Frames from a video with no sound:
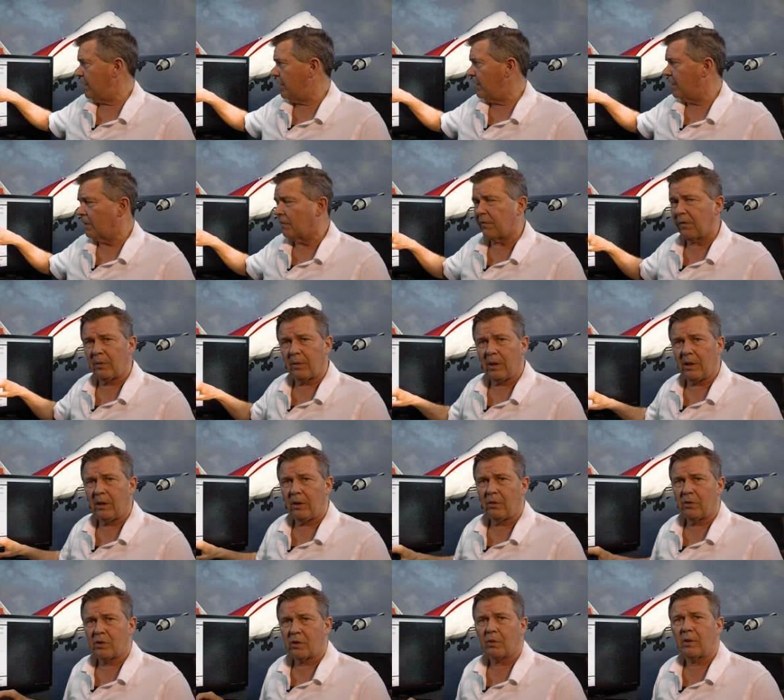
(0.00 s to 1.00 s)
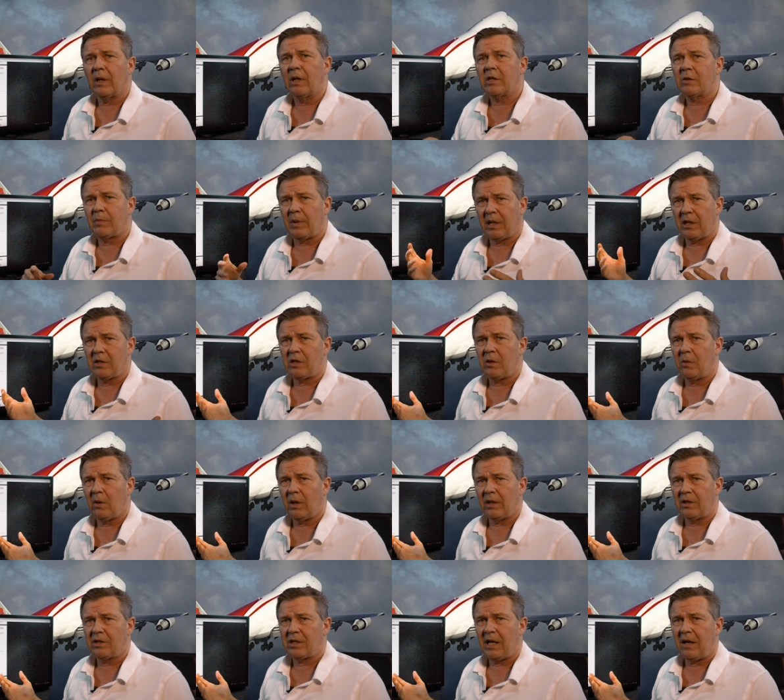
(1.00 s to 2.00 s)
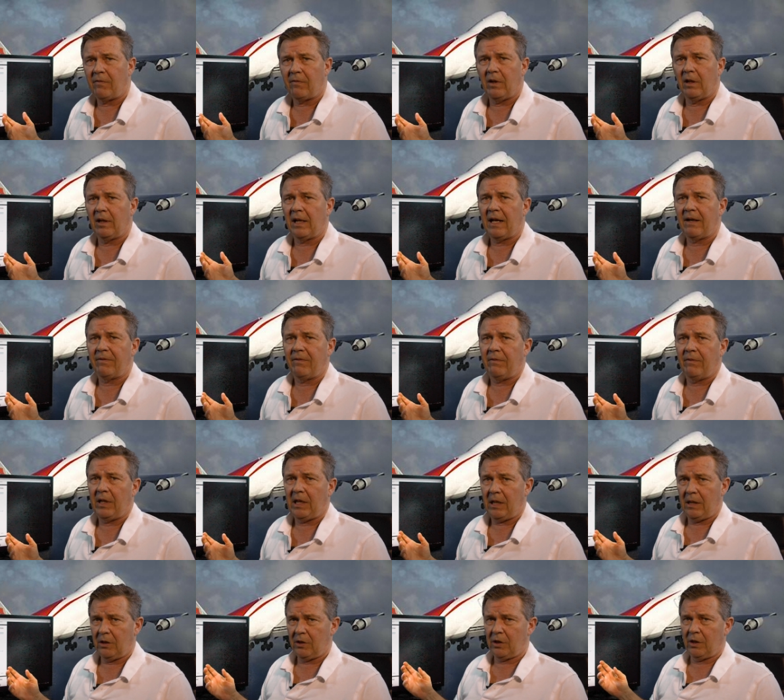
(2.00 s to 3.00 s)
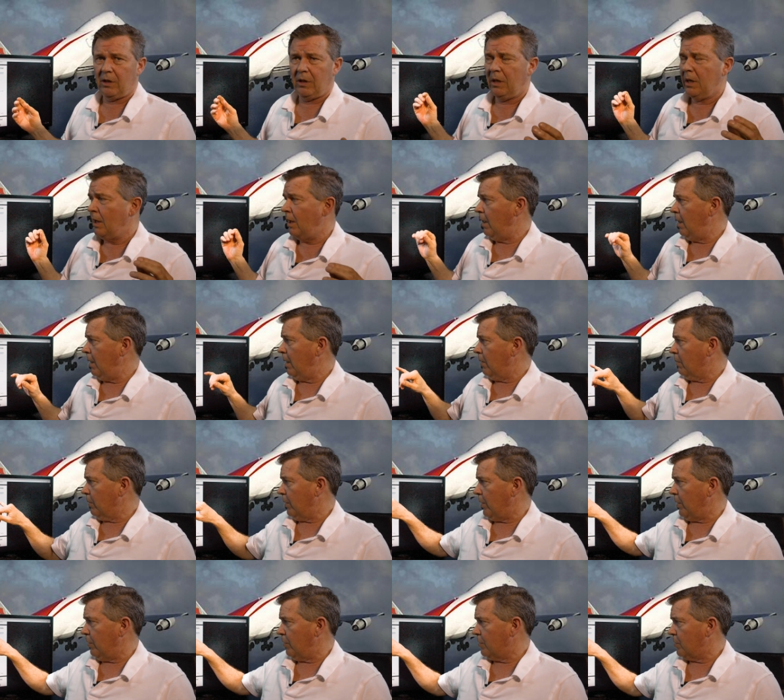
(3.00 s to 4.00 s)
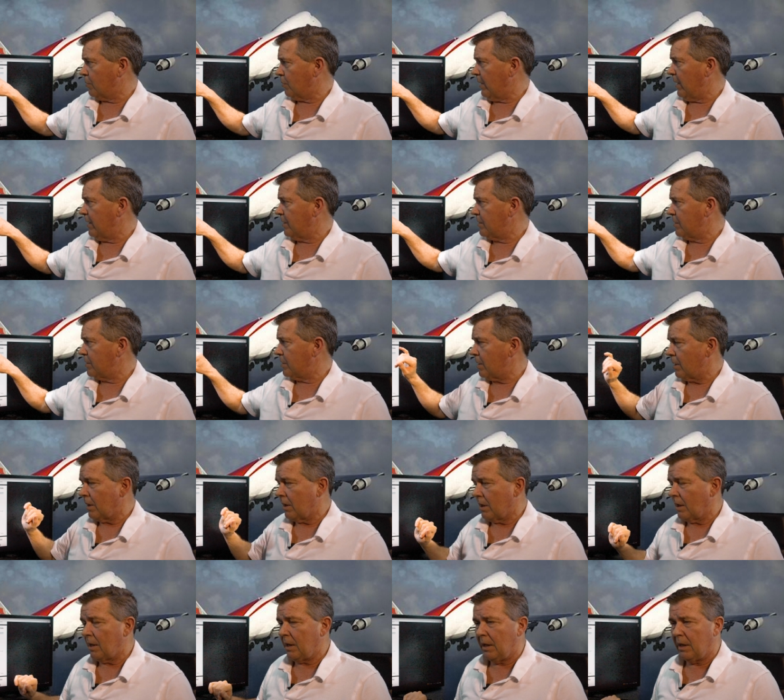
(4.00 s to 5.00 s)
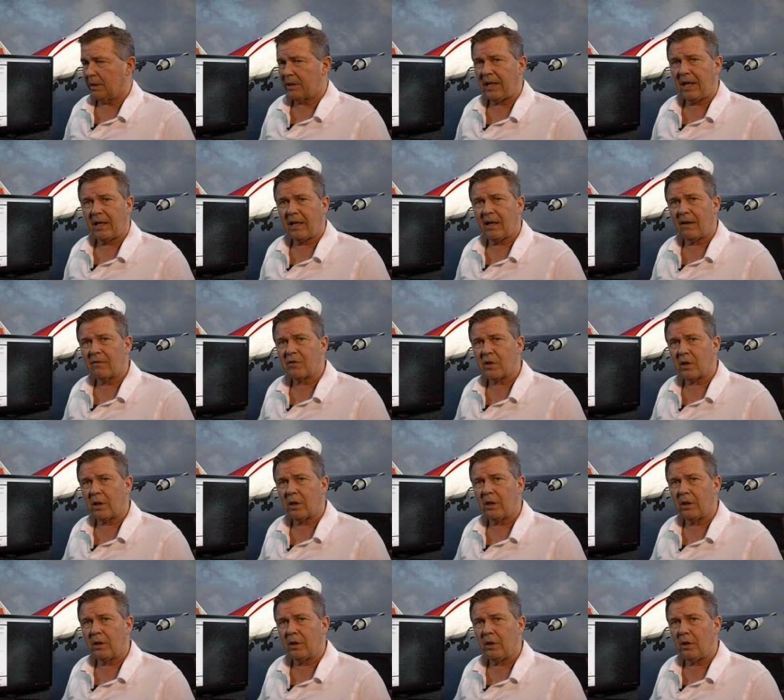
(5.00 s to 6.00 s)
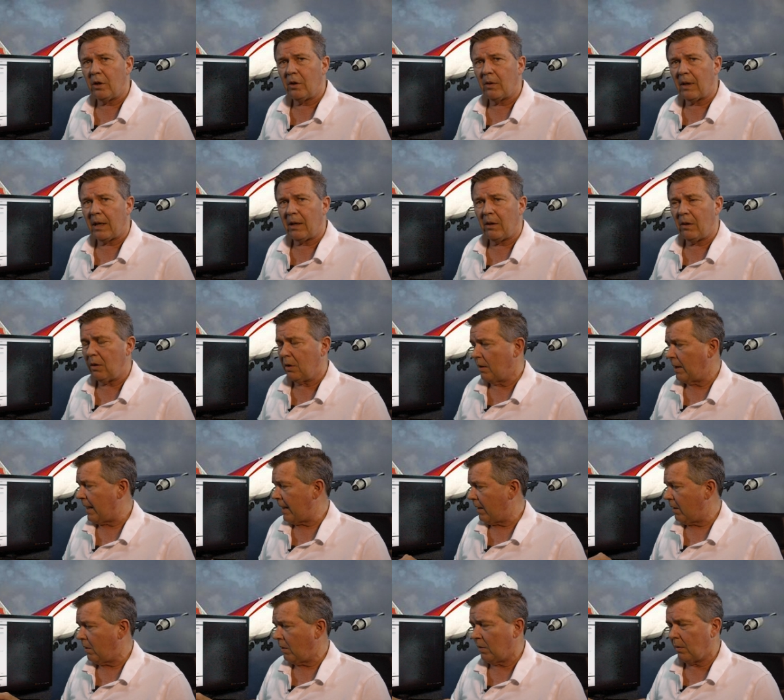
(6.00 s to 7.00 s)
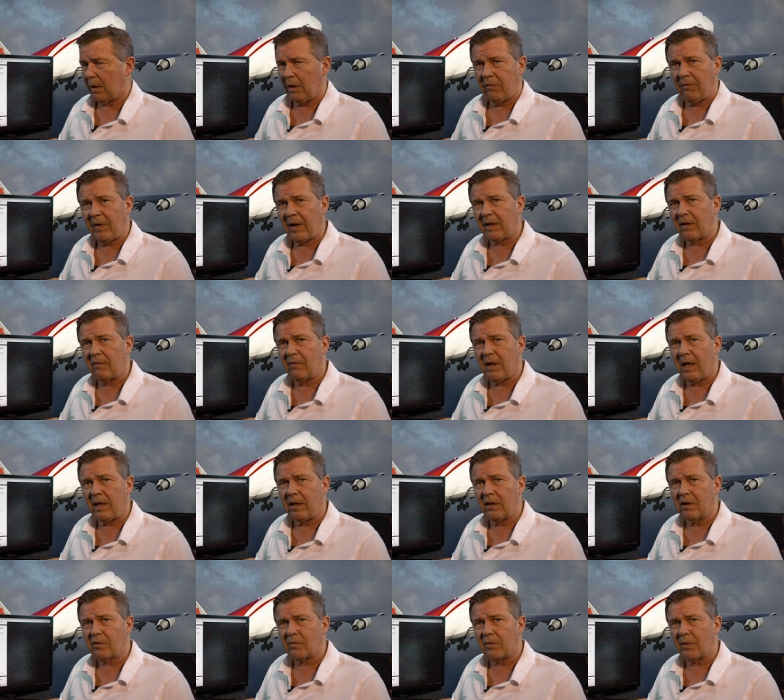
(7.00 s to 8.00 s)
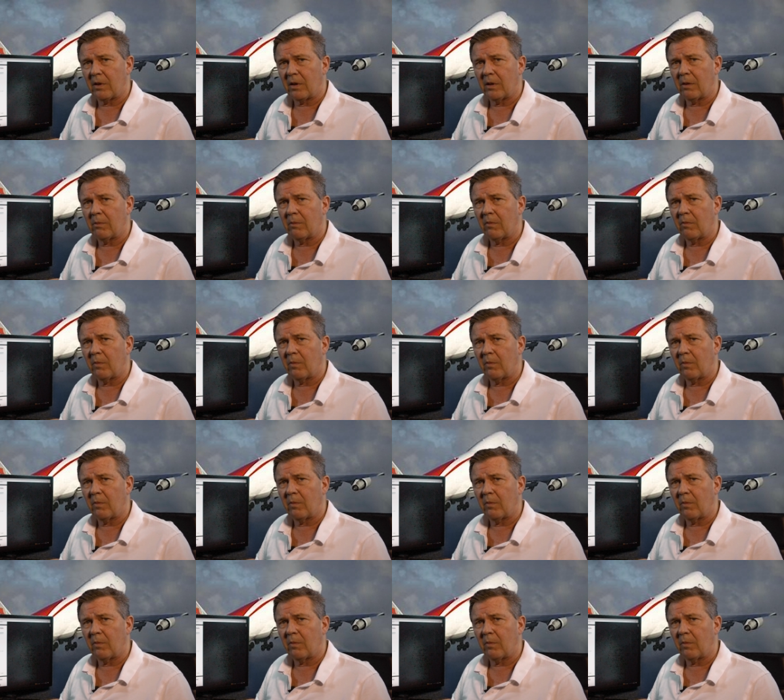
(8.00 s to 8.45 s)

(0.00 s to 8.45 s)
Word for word: in here for reduced thrust because you want to save the life of the engine. Reduced thrusts uh, takeoffs are good to do. I don't know how effective that is for